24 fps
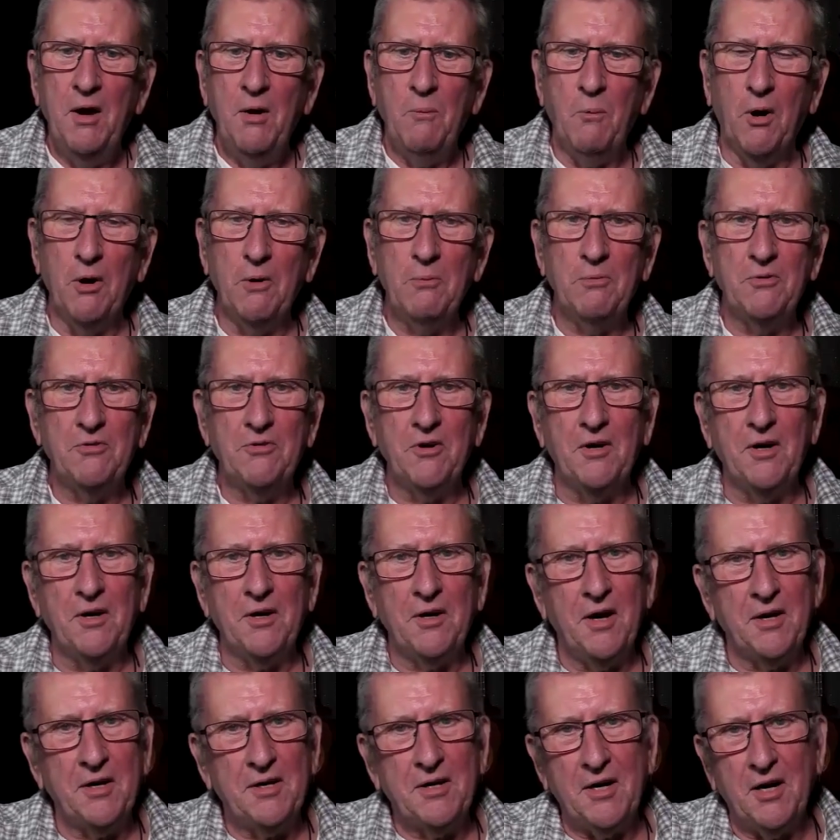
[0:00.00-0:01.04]
One was a
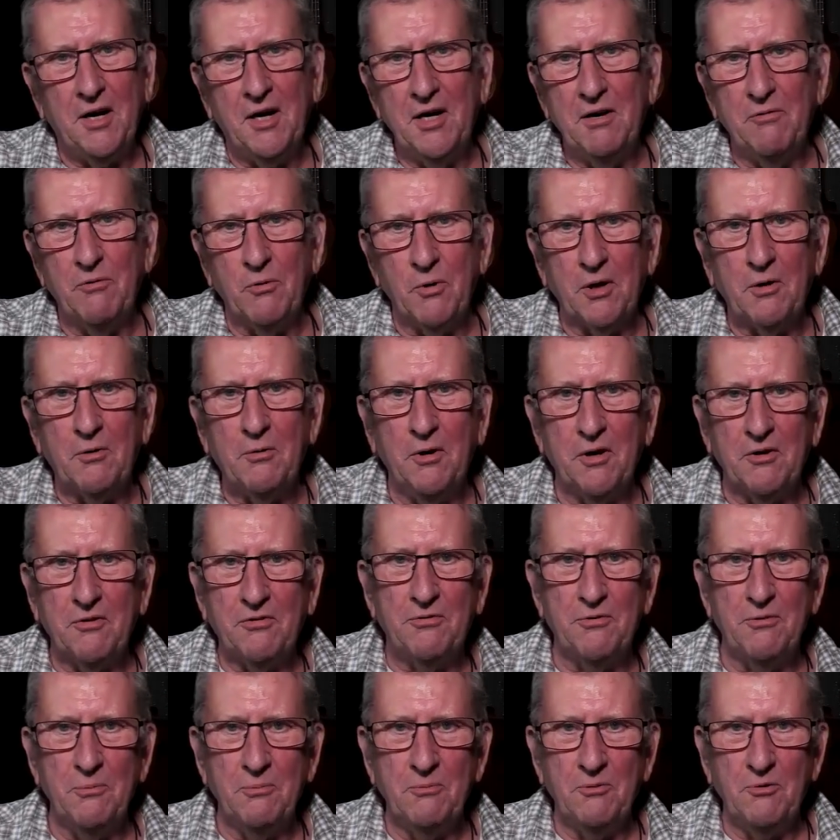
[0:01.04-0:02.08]
kind of a request
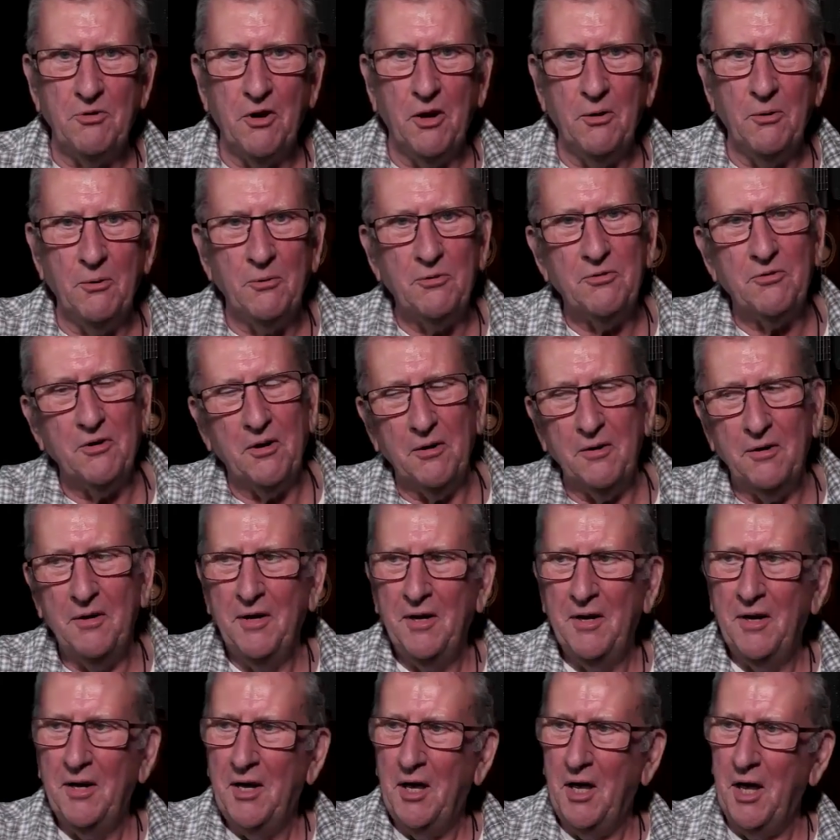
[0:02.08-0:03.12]
from Joe, so
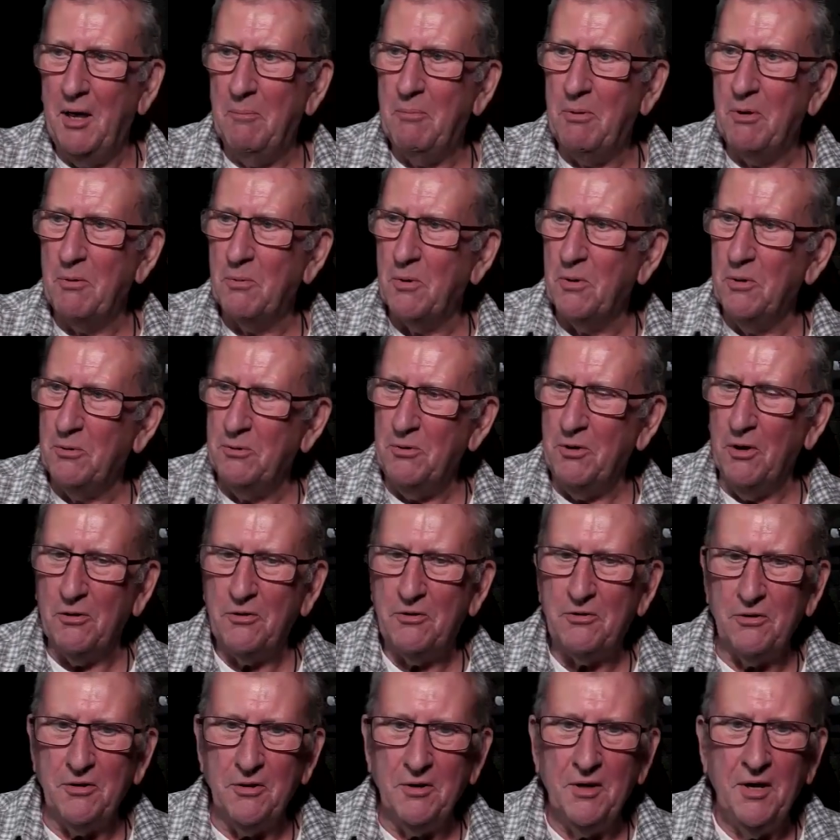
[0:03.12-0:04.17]
it'd be rude not
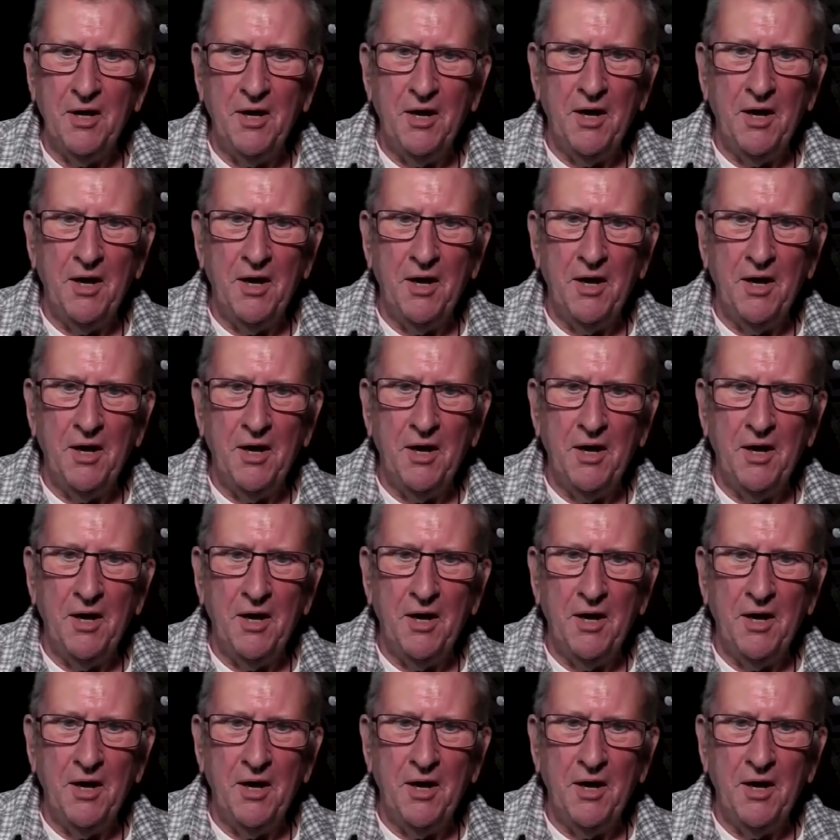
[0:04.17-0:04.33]
to.